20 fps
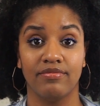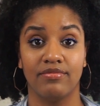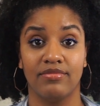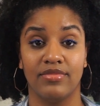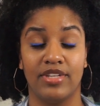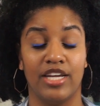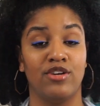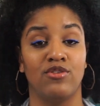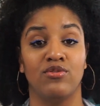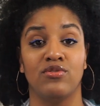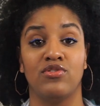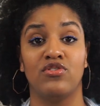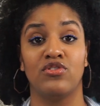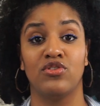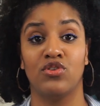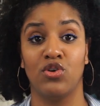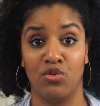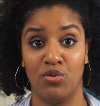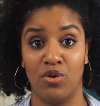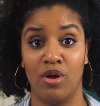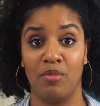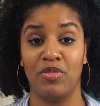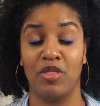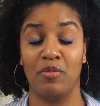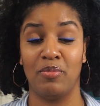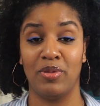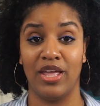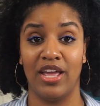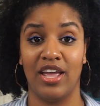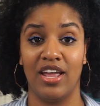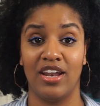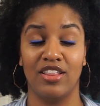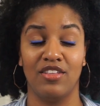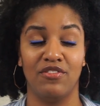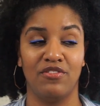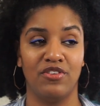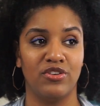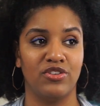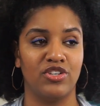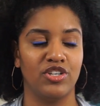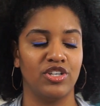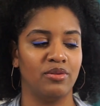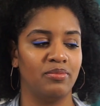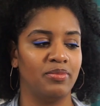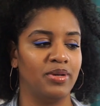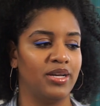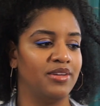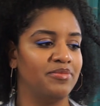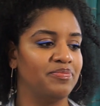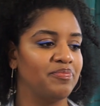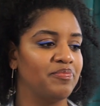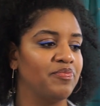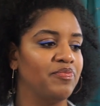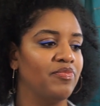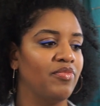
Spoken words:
they don't screw up the plan in the future, but